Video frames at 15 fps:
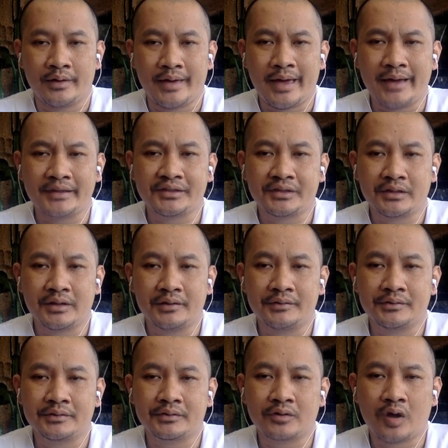
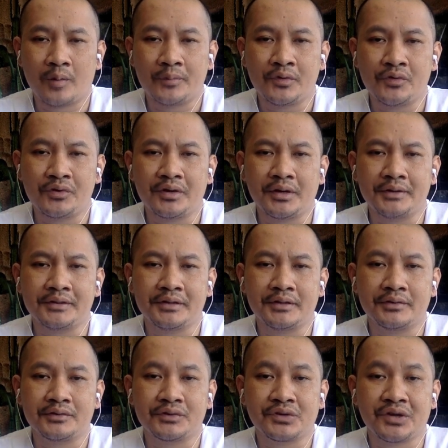excellent
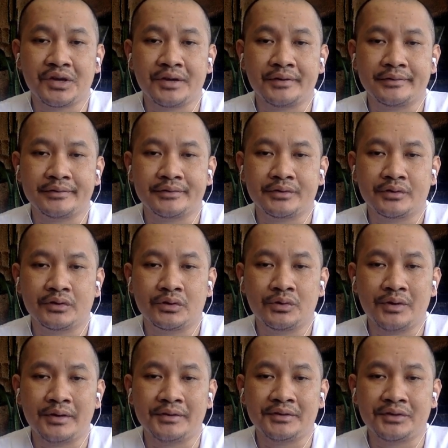communication skills
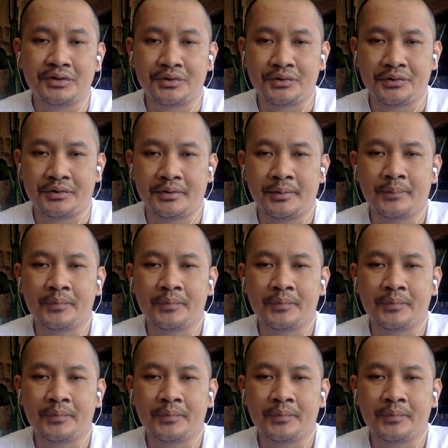to ensure